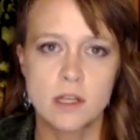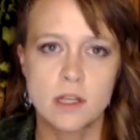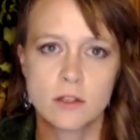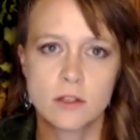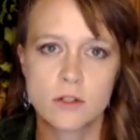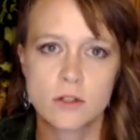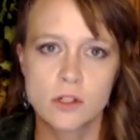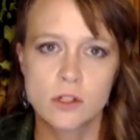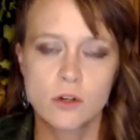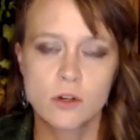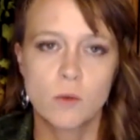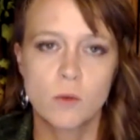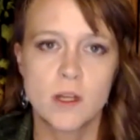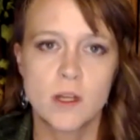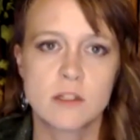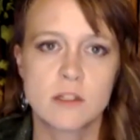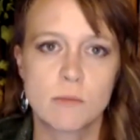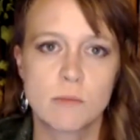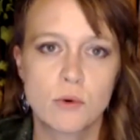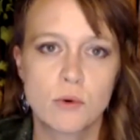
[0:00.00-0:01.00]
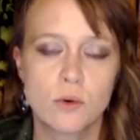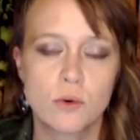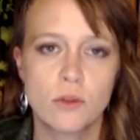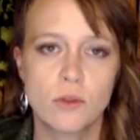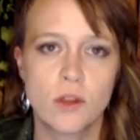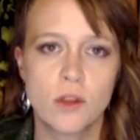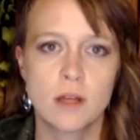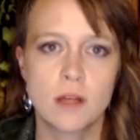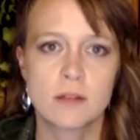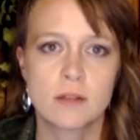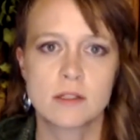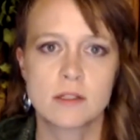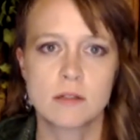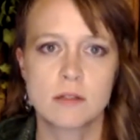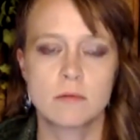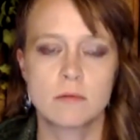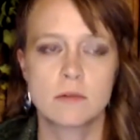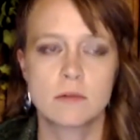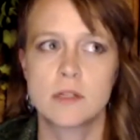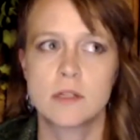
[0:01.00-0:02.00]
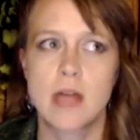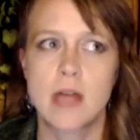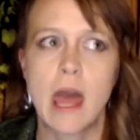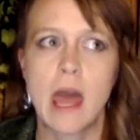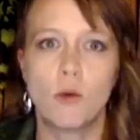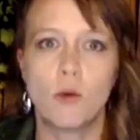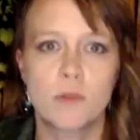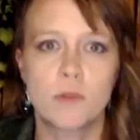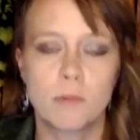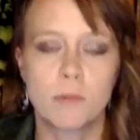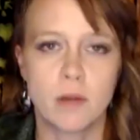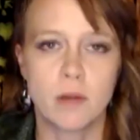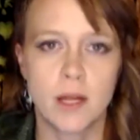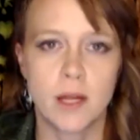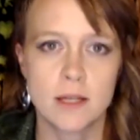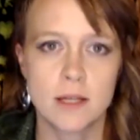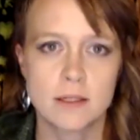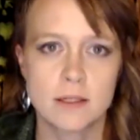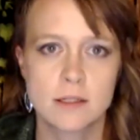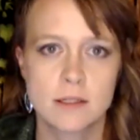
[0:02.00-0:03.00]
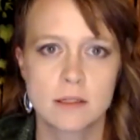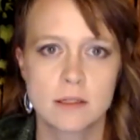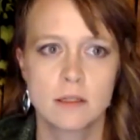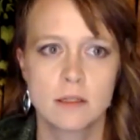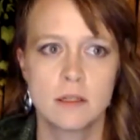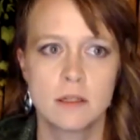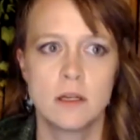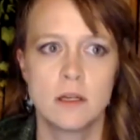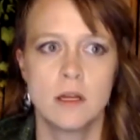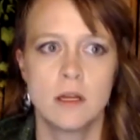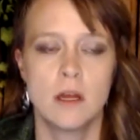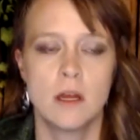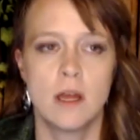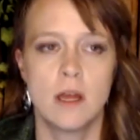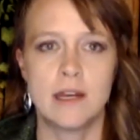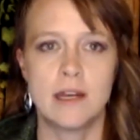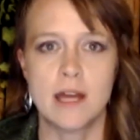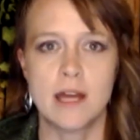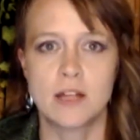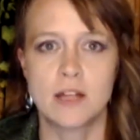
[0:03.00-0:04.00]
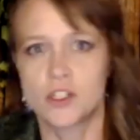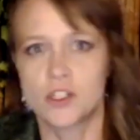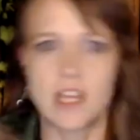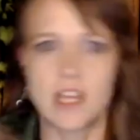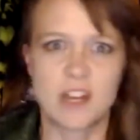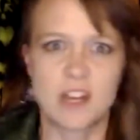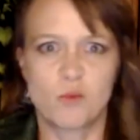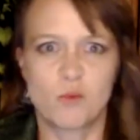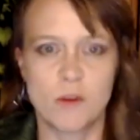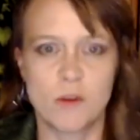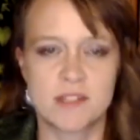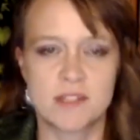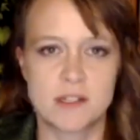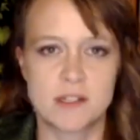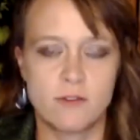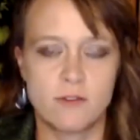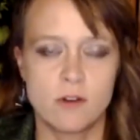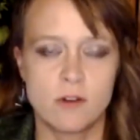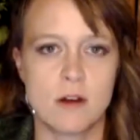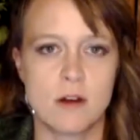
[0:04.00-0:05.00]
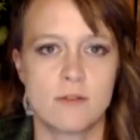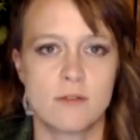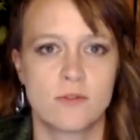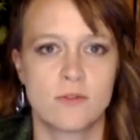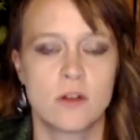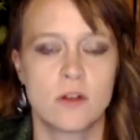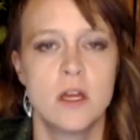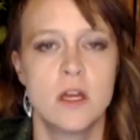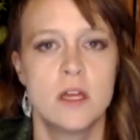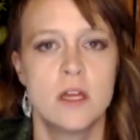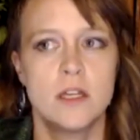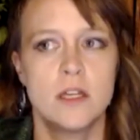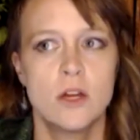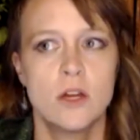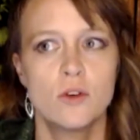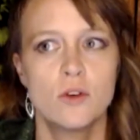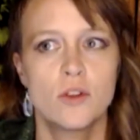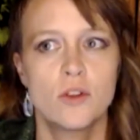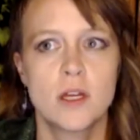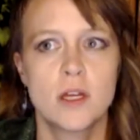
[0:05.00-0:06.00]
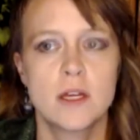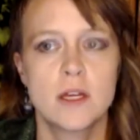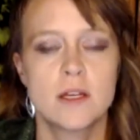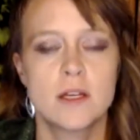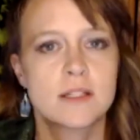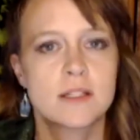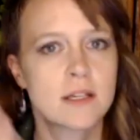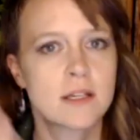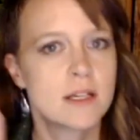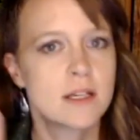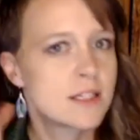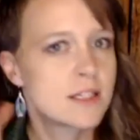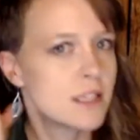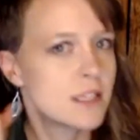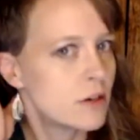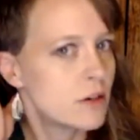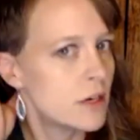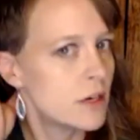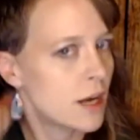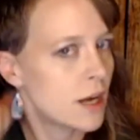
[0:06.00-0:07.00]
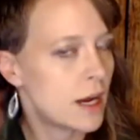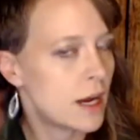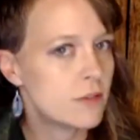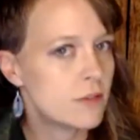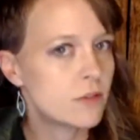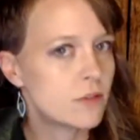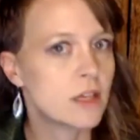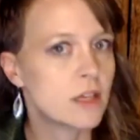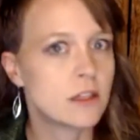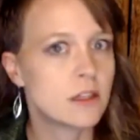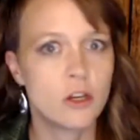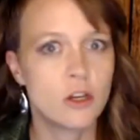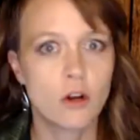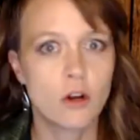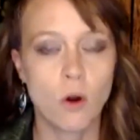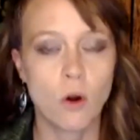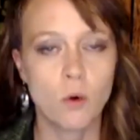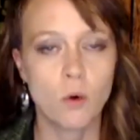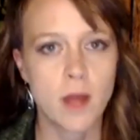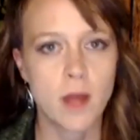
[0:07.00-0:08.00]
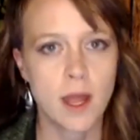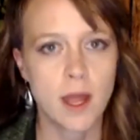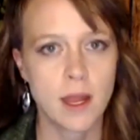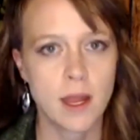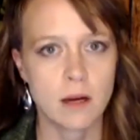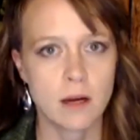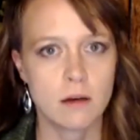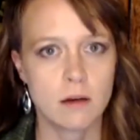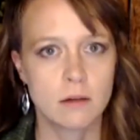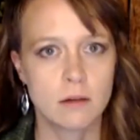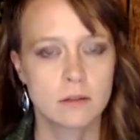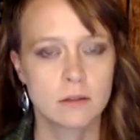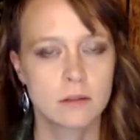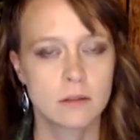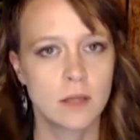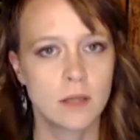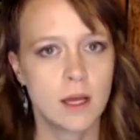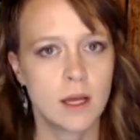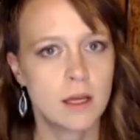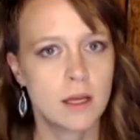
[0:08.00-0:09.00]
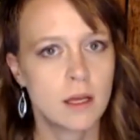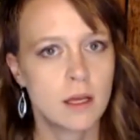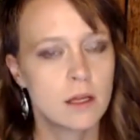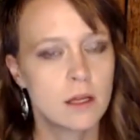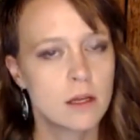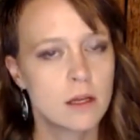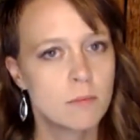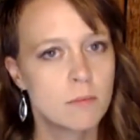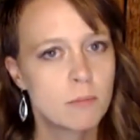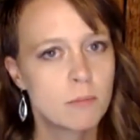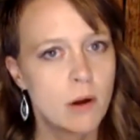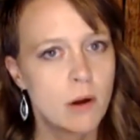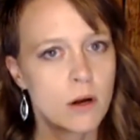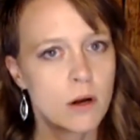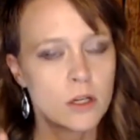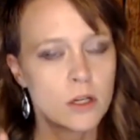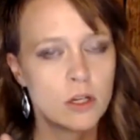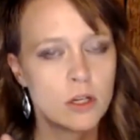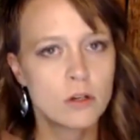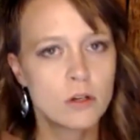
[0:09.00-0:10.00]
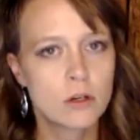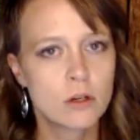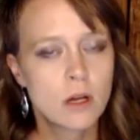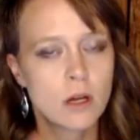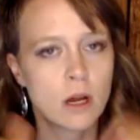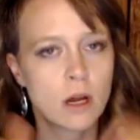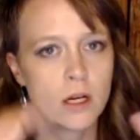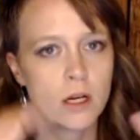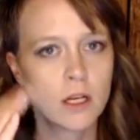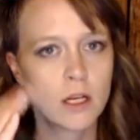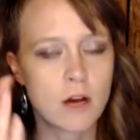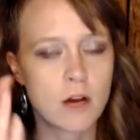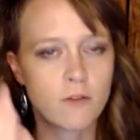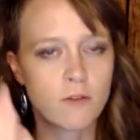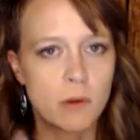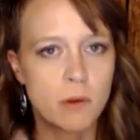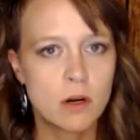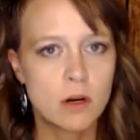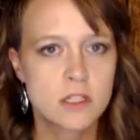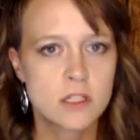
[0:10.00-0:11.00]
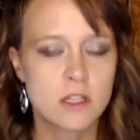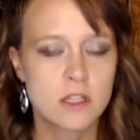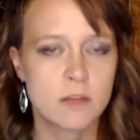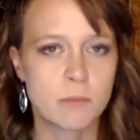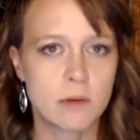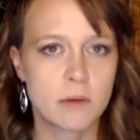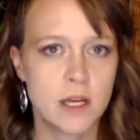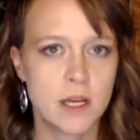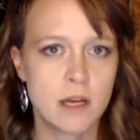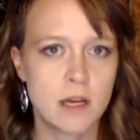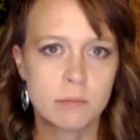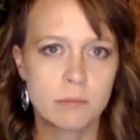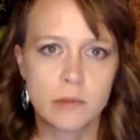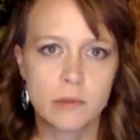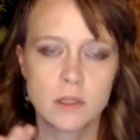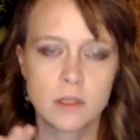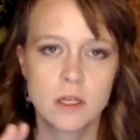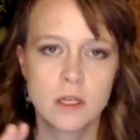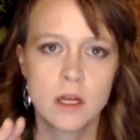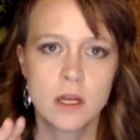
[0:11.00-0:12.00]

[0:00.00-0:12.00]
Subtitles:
that there's certain ways to prune things to help the plant, and not just like rip stuff off. The other thing is, consider it kind of like your own hair. Like you're cutting off parts of the plant, but